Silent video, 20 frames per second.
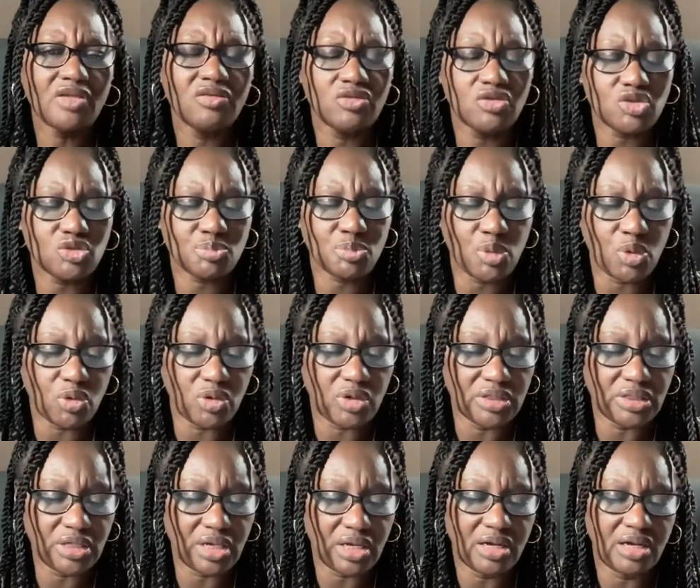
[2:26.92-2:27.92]
You've
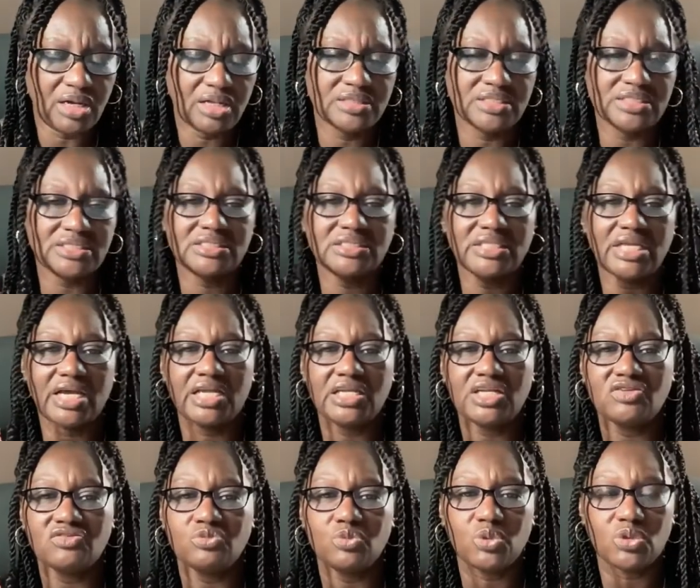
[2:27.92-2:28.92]
spoken uh, these
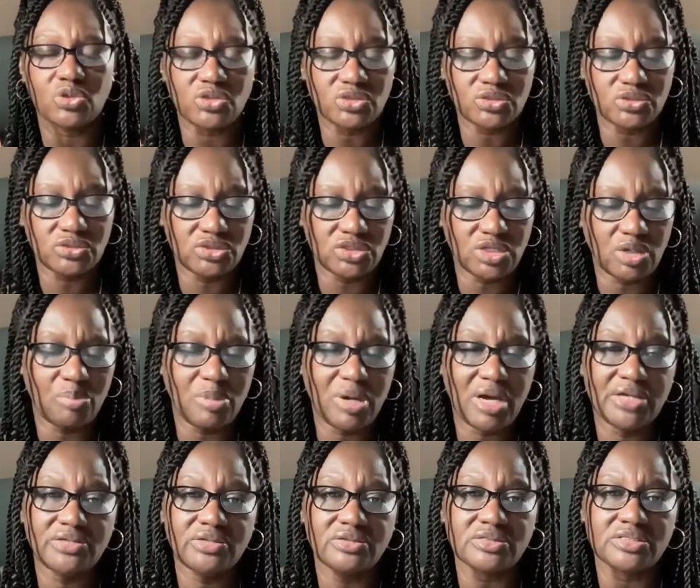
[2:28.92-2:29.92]
negative words
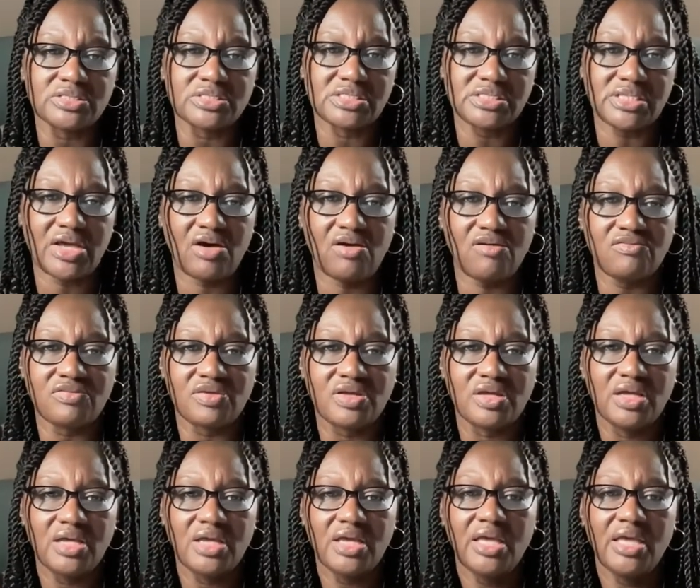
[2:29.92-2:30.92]
about yourself,
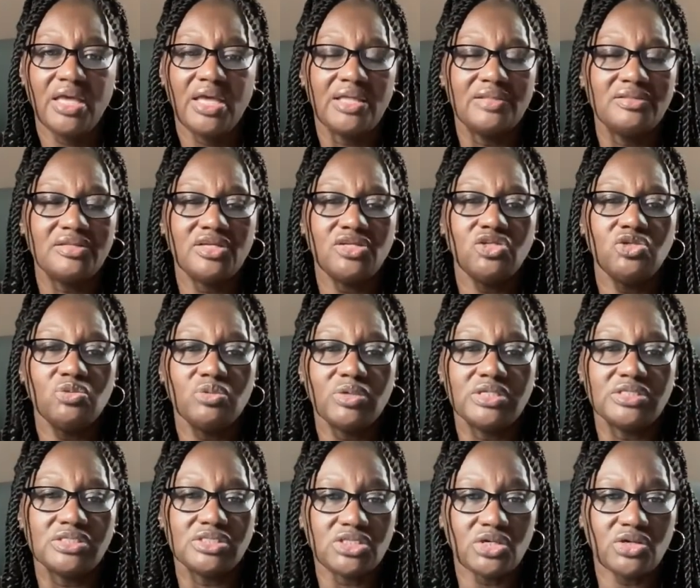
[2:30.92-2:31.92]
and then you
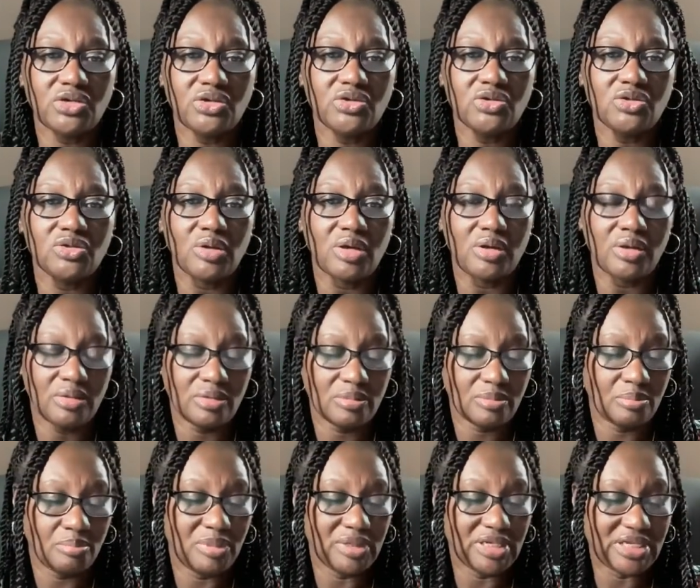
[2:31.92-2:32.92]
in turn
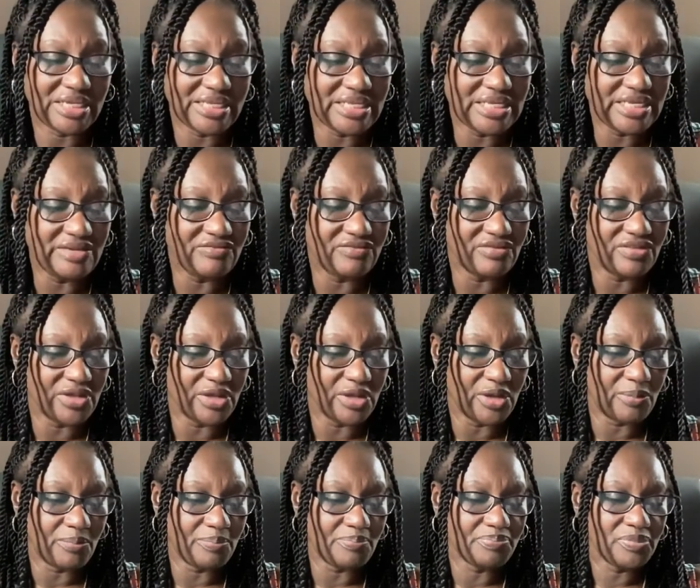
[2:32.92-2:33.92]
believe
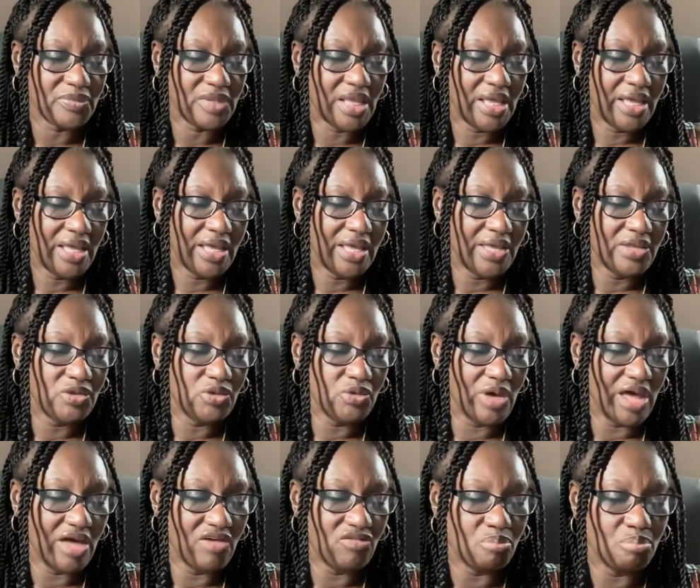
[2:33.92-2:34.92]
them, and you
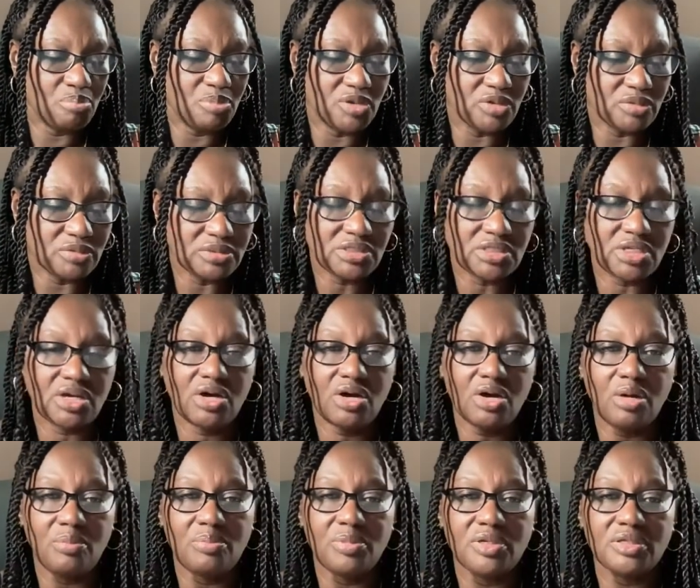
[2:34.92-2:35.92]
have built
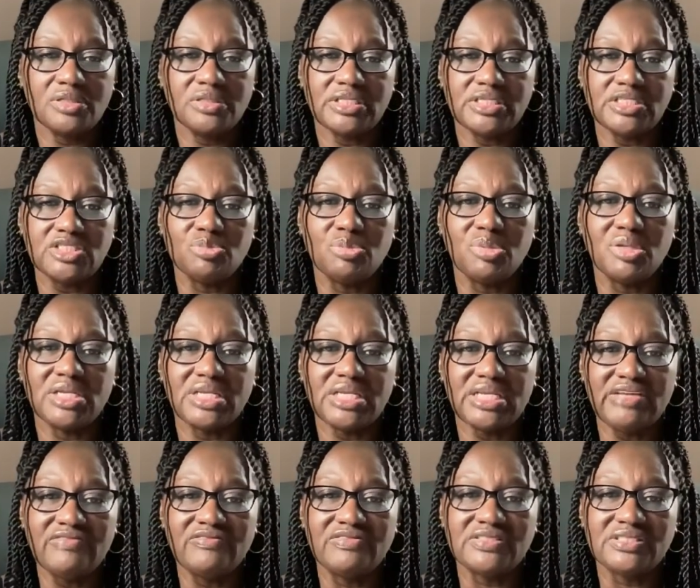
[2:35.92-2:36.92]
up these
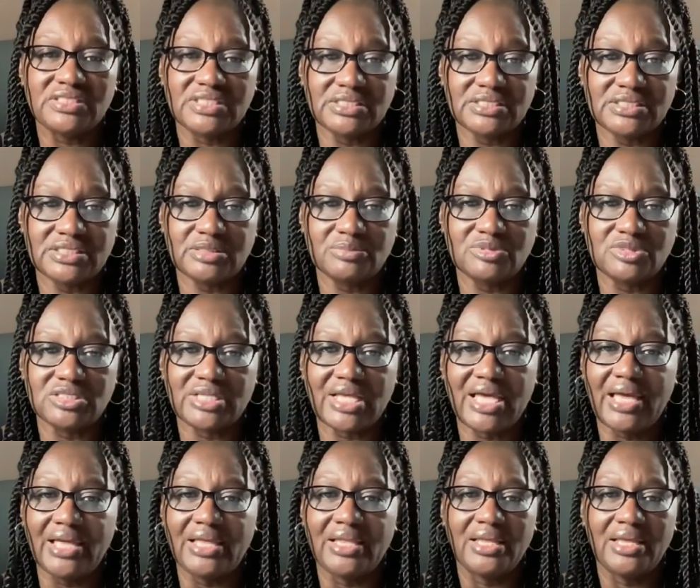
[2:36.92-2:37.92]
belief systems
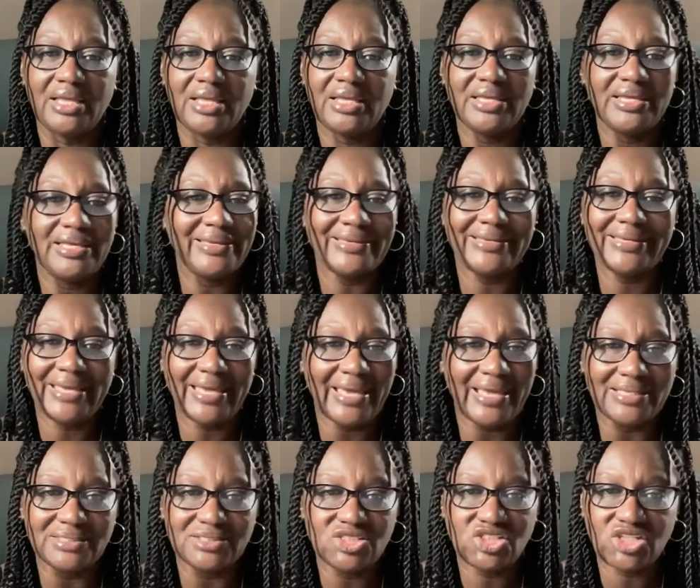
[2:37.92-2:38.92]
that it
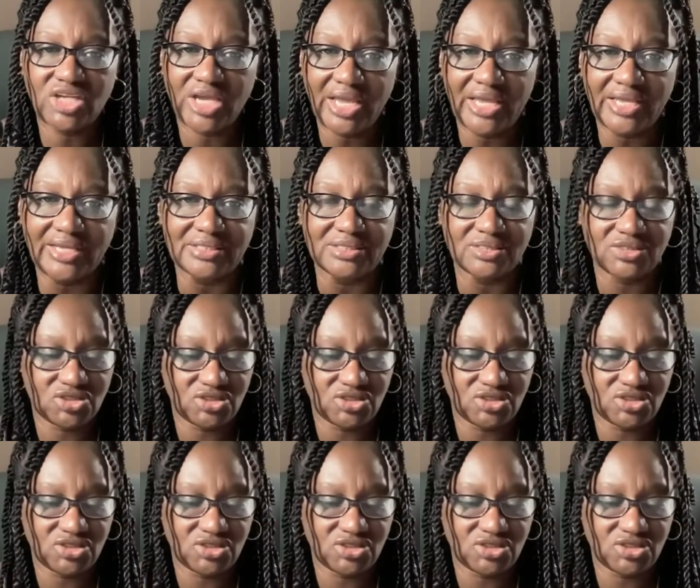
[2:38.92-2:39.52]
can't change.